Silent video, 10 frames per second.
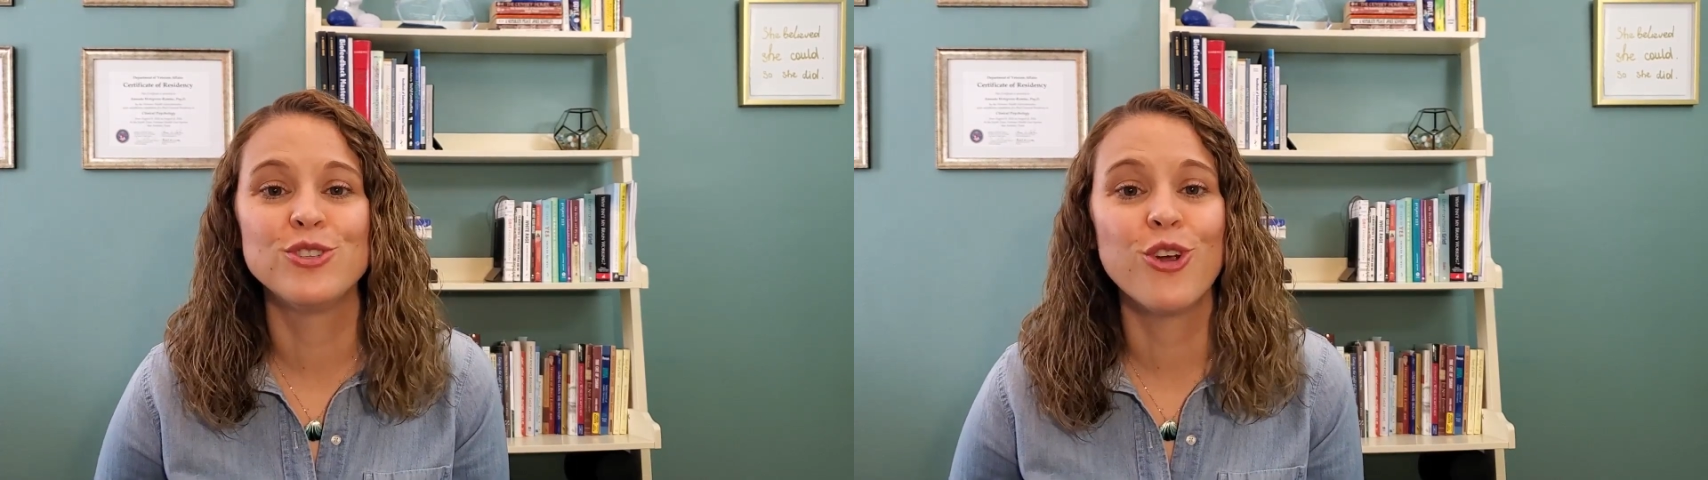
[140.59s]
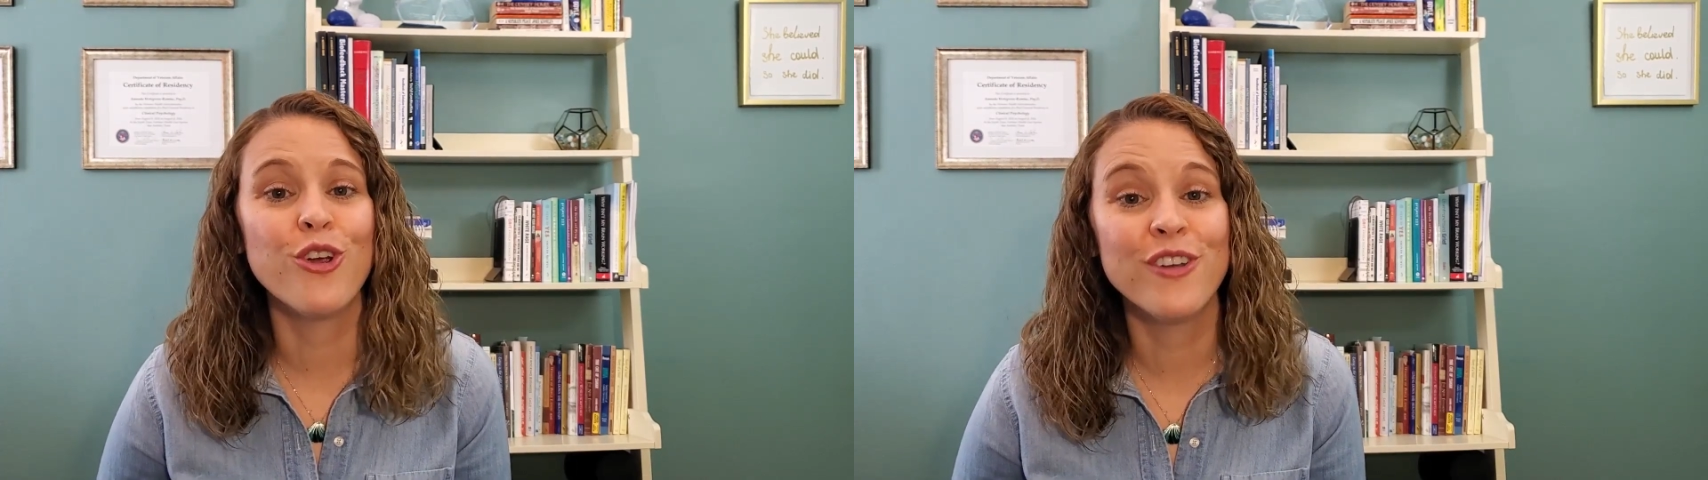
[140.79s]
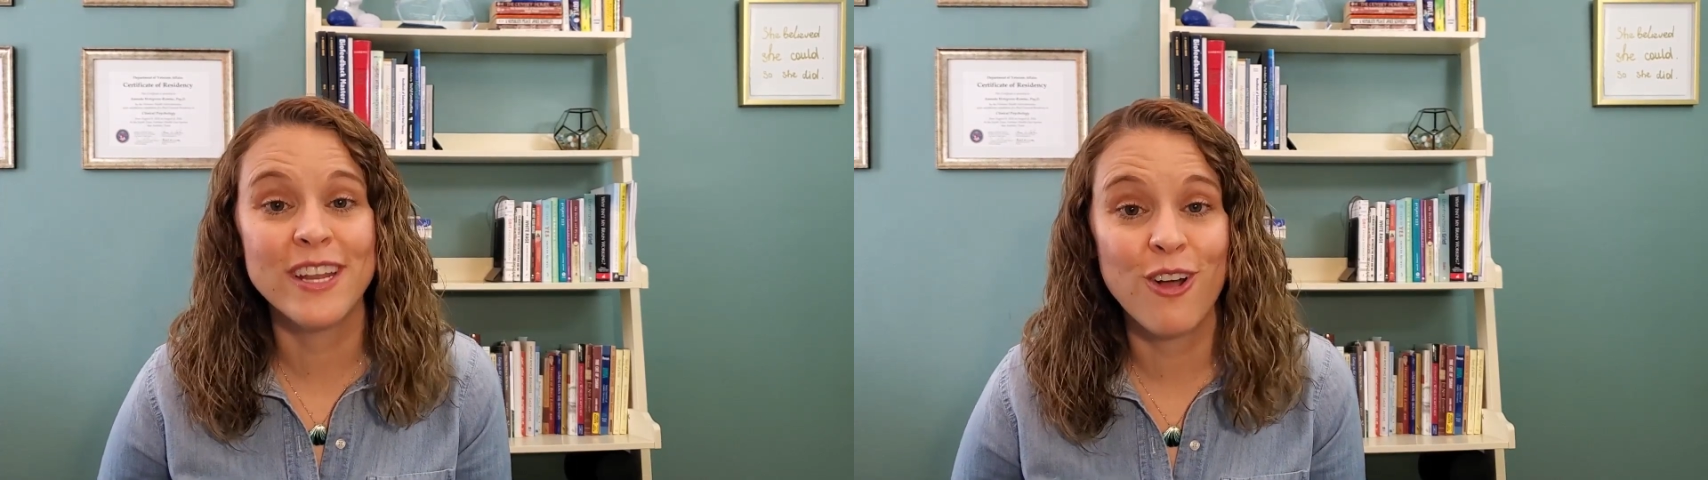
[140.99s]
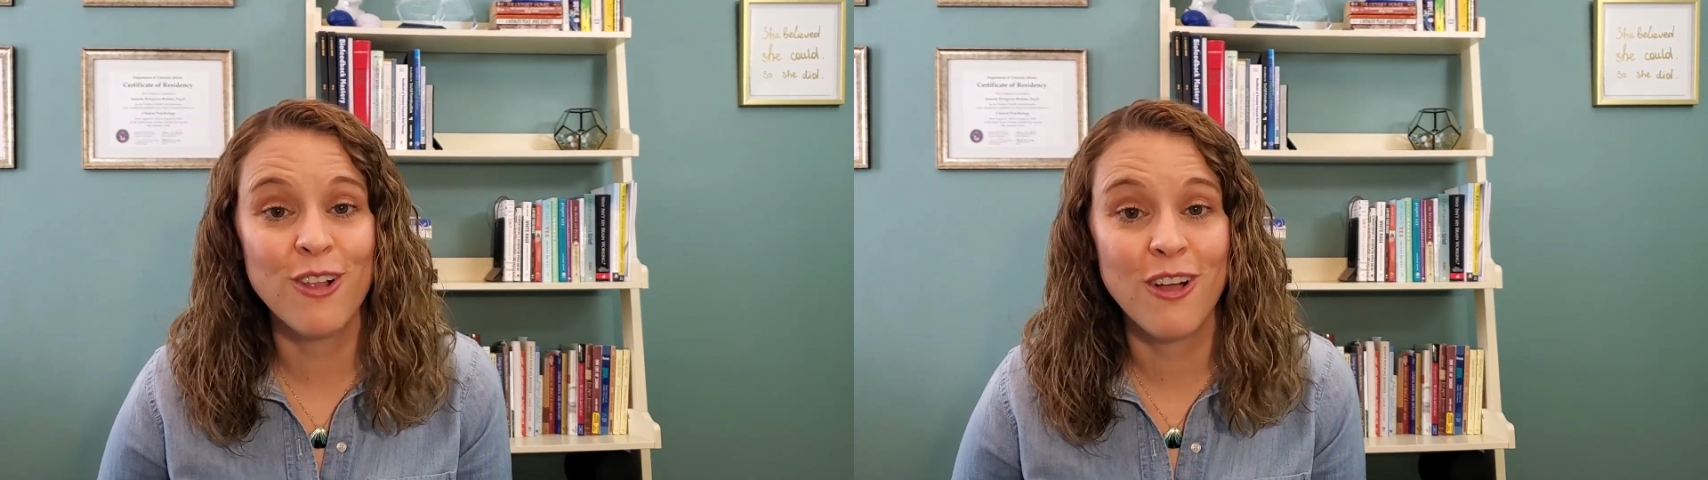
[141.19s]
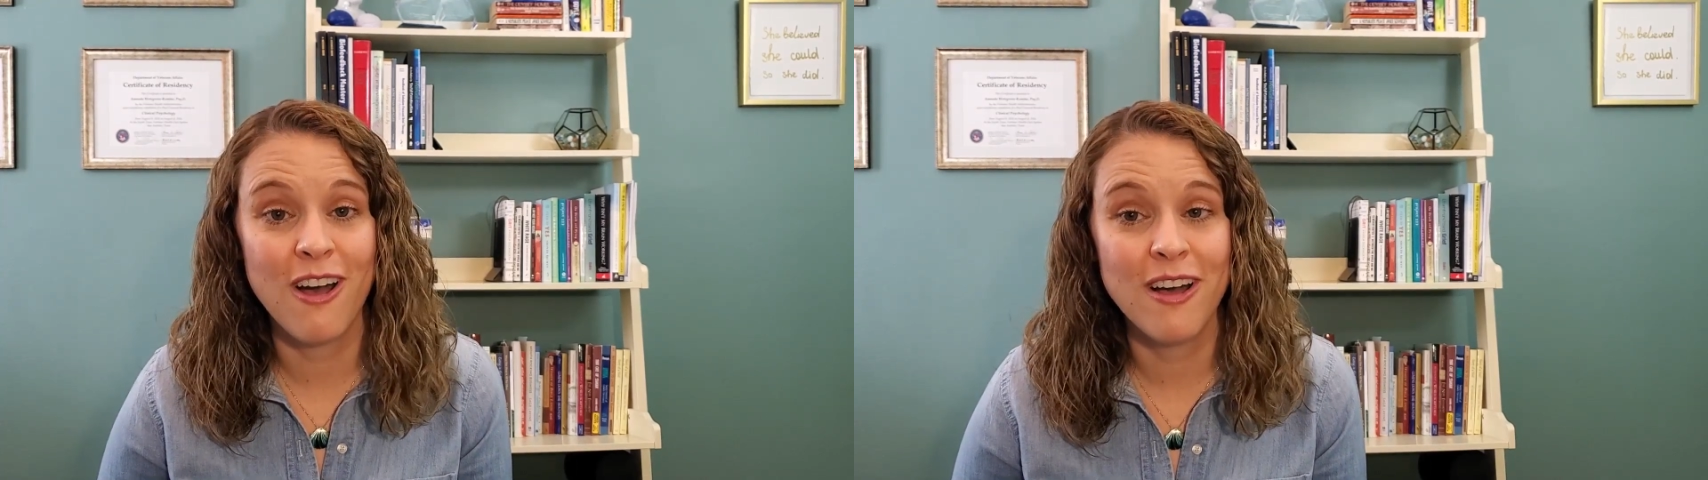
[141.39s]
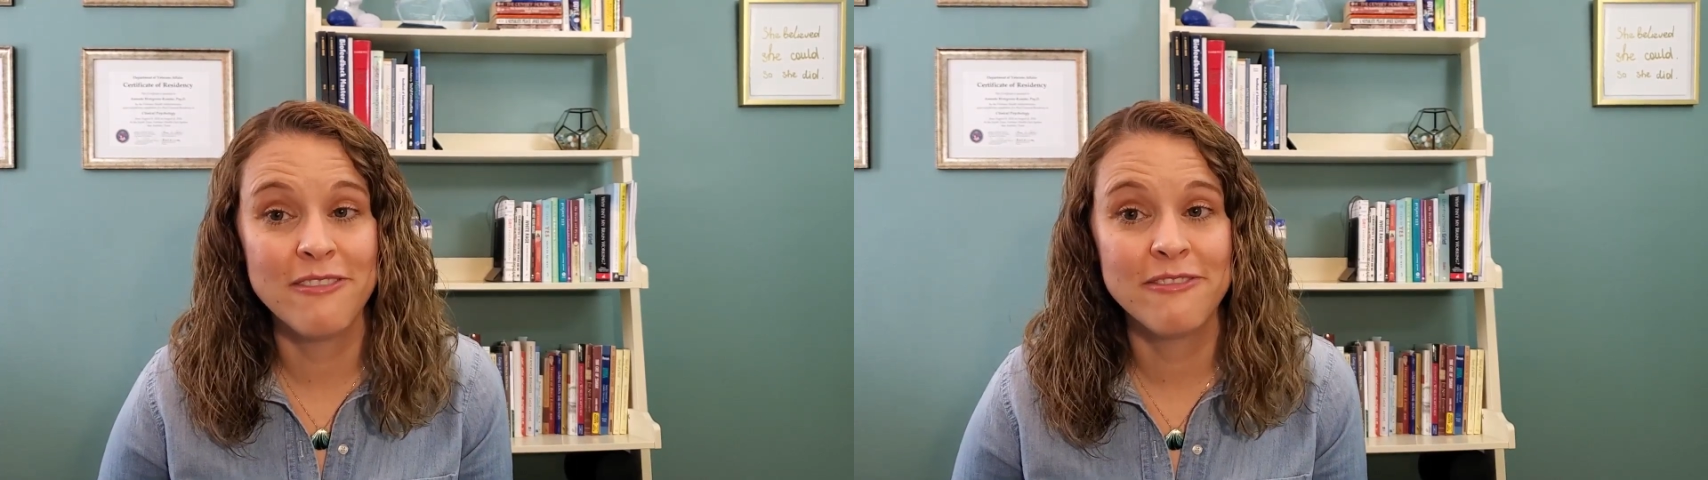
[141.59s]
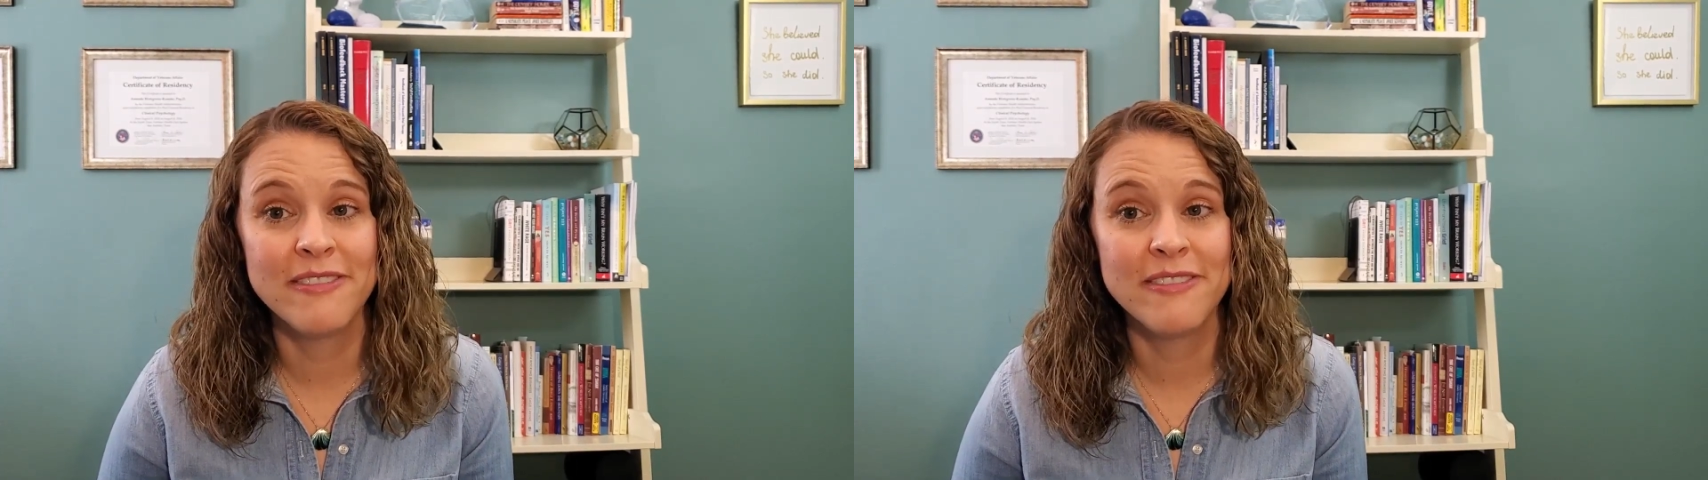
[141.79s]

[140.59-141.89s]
turn it all off?